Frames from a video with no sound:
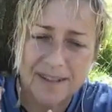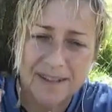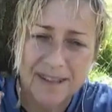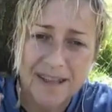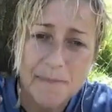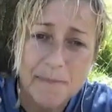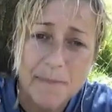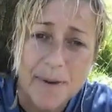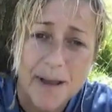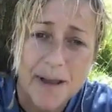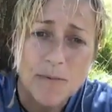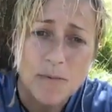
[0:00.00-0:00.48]

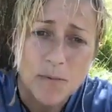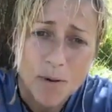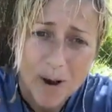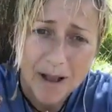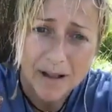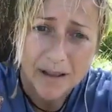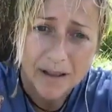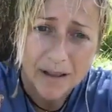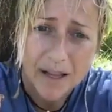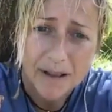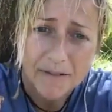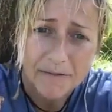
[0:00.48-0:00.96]
they may
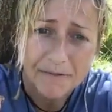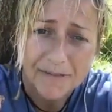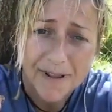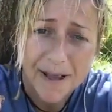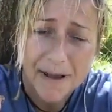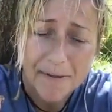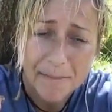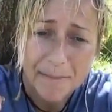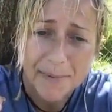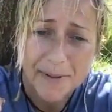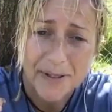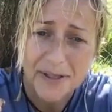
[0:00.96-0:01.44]
well love
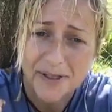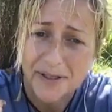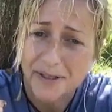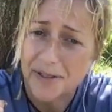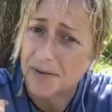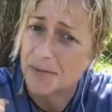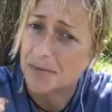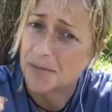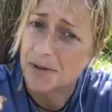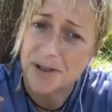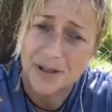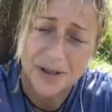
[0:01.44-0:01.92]
that
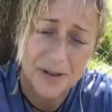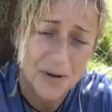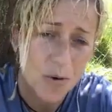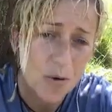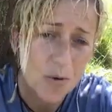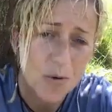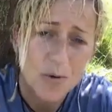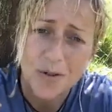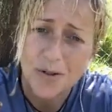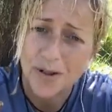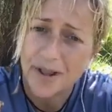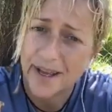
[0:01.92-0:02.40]
person with
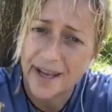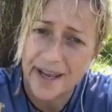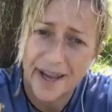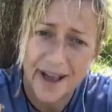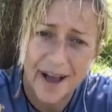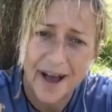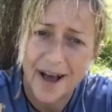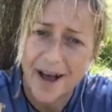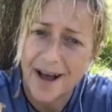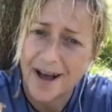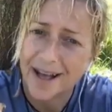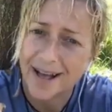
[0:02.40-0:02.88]
all their
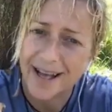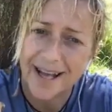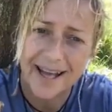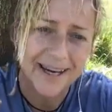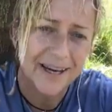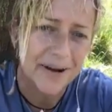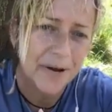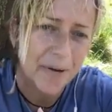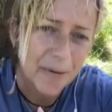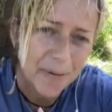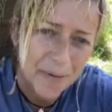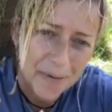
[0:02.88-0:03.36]
heart
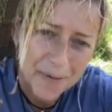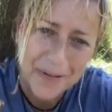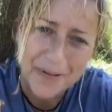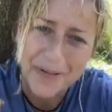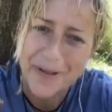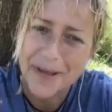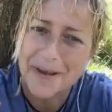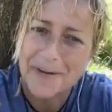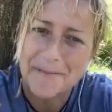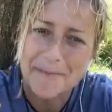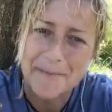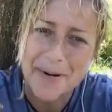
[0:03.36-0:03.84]
and all
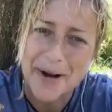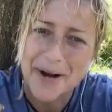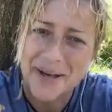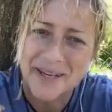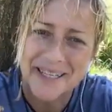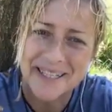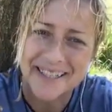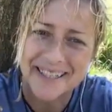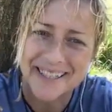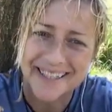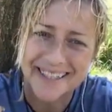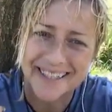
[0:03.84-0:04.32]
their
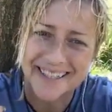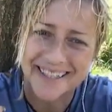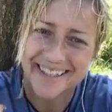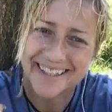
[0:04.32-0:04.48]
might.